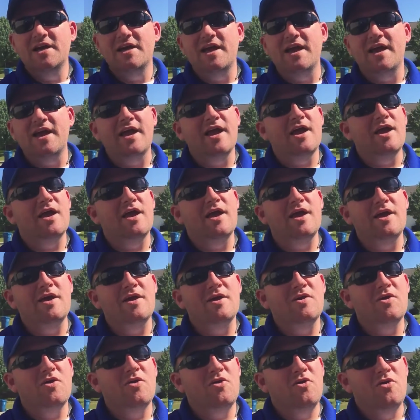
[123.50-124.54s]

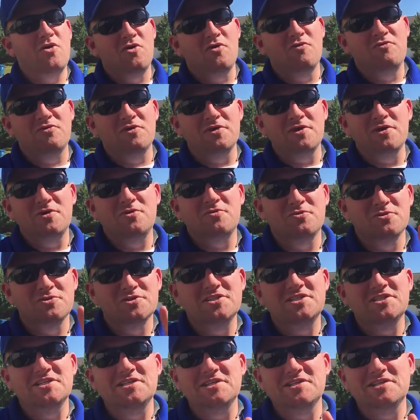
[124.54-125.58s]
and hopefully we'll
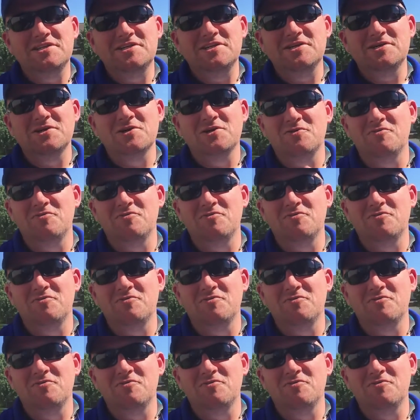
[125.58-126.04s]
see you here